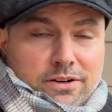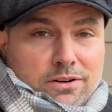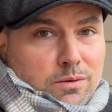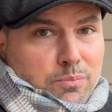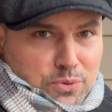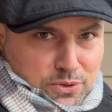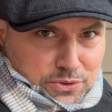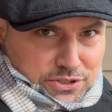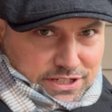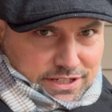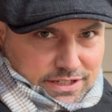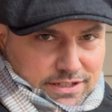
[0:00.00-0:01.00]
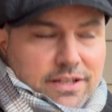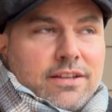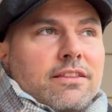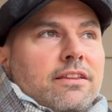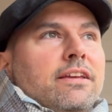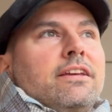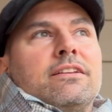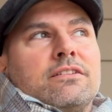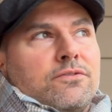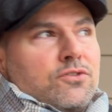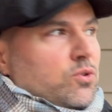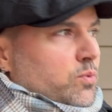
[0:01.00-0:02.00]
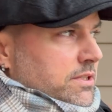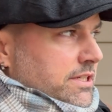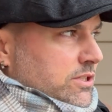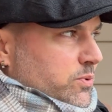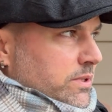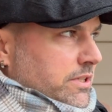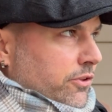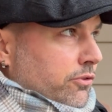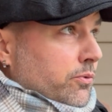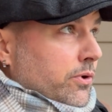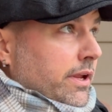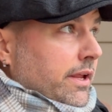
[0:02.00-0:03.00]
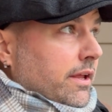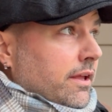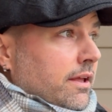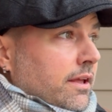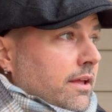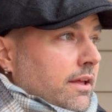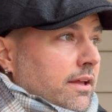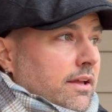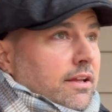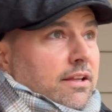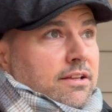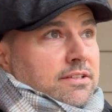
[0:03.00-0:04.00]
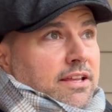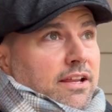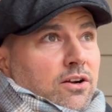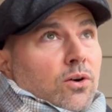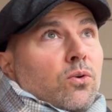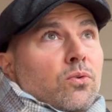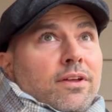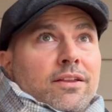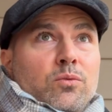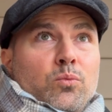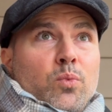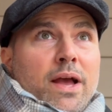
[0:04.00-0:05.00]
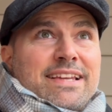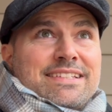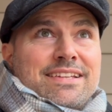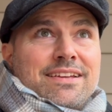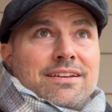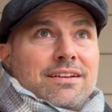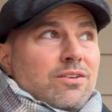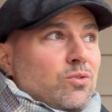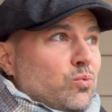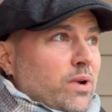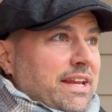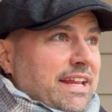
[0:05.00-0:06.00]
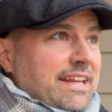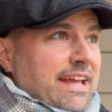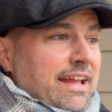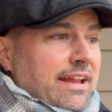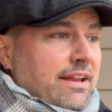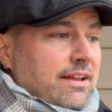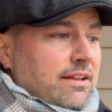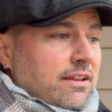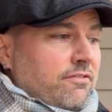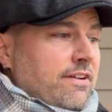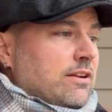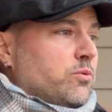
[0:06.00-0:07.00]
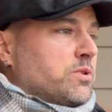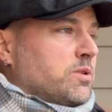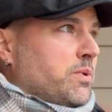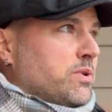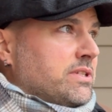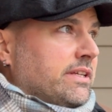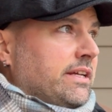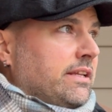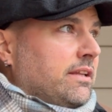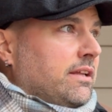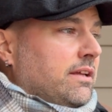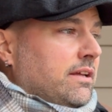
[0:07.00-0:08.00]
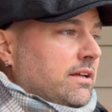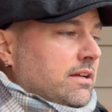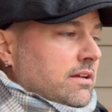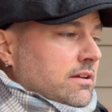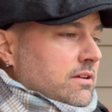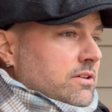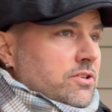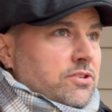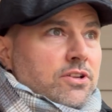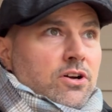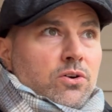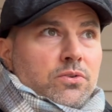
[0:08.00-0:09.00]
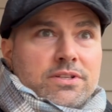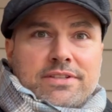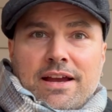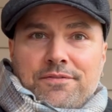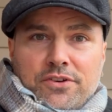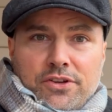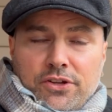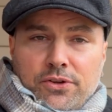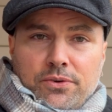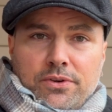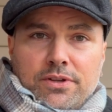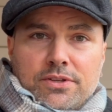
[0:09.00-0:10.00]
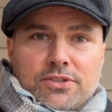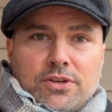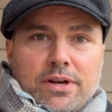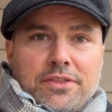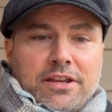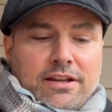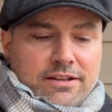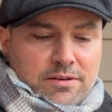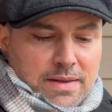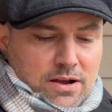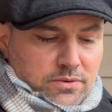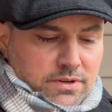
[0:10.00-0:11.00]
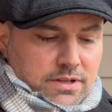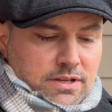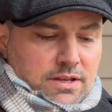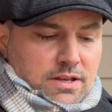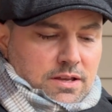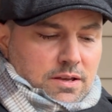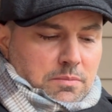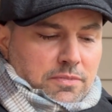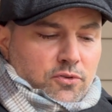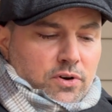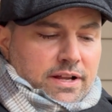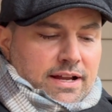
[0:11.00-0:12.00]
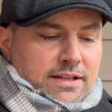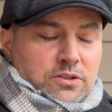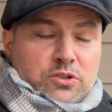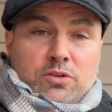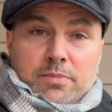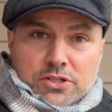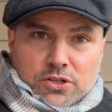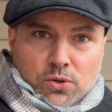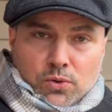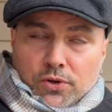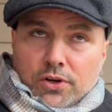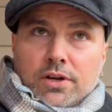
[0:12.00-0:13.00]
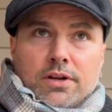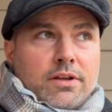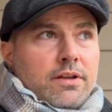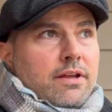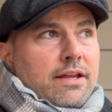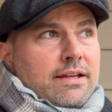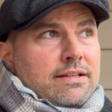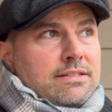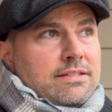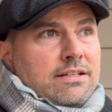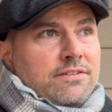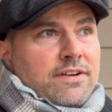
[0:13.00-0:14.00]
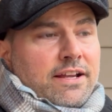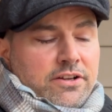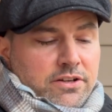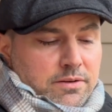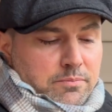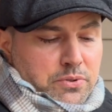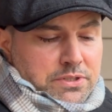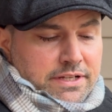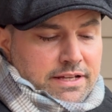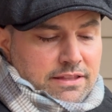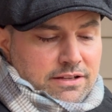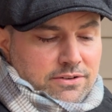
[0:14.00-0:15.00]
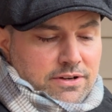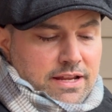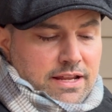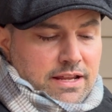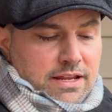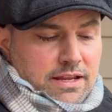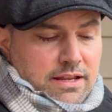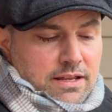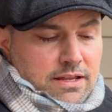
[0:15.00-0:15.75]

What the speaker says: are approaching the end of 2023. It is a cold and wet, rainy day. In fact, we're supposed to get snow this afternoon, so I thought I'd come out before it got too much colder and see if I couldn't put together a